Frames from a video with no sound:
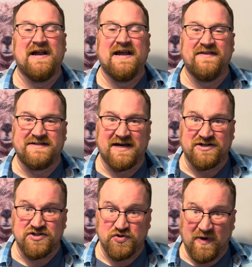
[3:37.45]
and the
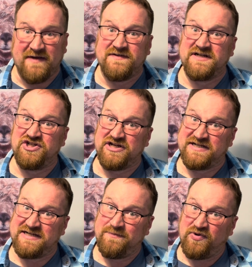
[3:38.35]
doctor's wife
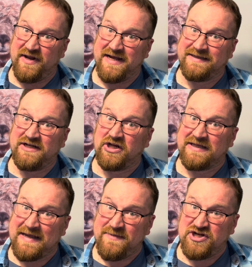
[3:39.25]
suggested putting a little
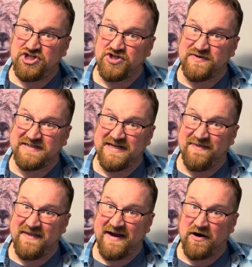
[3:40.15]
lemon juice
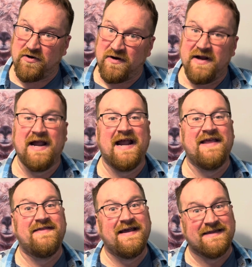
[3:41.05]
in there,
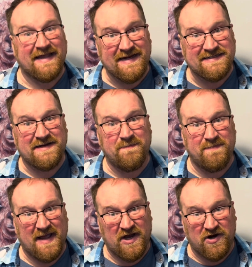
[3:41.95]
and they liked it
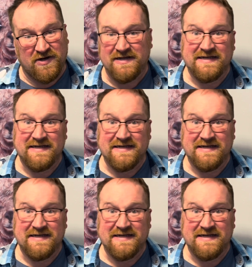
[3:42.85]
better.